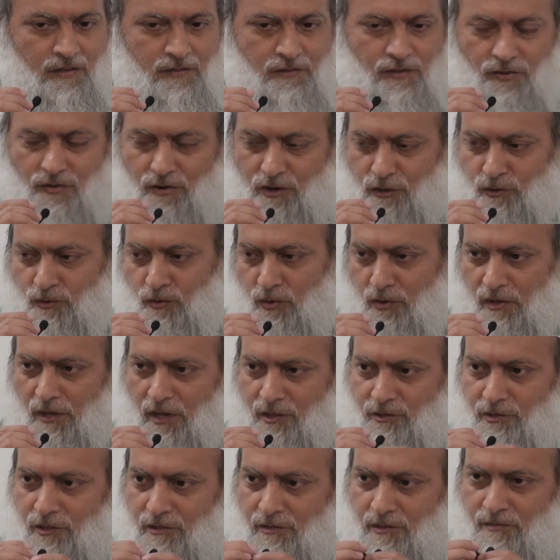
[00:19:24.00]
So
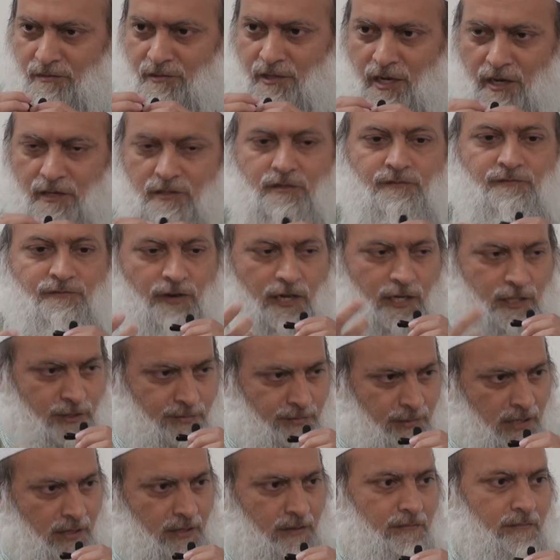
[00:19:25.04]
Rasulullah tells him, face
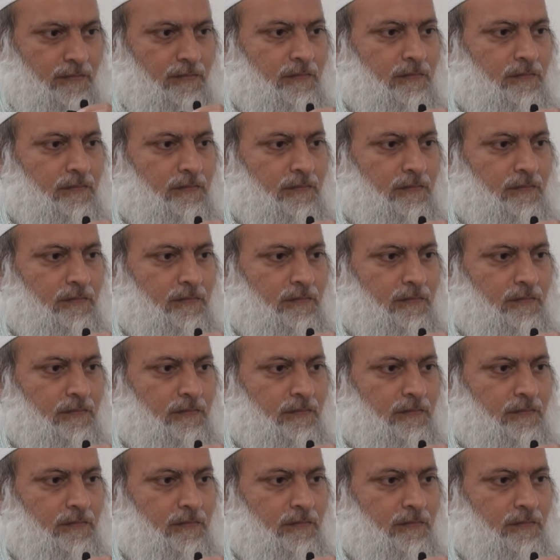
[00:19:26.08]
me.